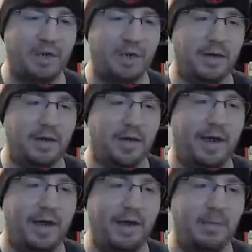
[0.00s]

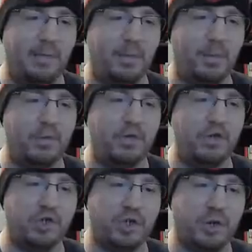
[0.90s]
I pulled
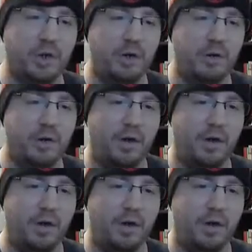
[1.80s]
Xion